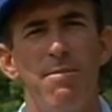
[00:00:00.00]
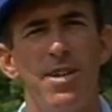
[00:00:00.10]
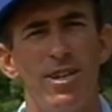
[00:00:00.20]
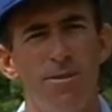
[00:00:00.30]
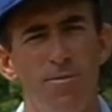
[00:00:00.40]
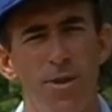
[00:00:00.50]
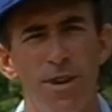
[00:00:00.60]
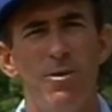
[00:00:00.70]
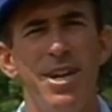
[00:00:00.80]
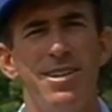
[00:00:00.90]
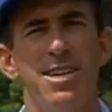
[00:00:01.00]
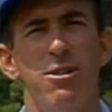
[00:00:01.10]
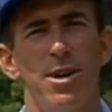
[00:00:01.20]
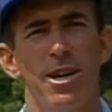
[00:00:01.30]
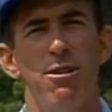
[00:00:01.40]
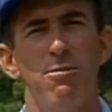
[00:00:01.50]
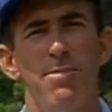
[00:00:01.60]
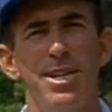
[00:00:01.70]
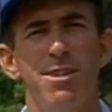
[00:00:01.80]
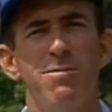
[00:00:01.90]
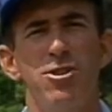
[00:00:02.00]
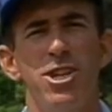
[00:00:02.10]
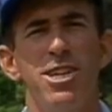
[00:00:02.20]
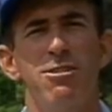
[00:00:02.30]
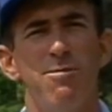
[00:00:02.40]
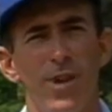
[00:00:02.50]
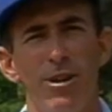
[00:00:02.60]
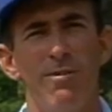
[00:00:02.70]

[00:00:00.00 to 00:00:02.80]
Get some fundraising going on. Pitching machines are very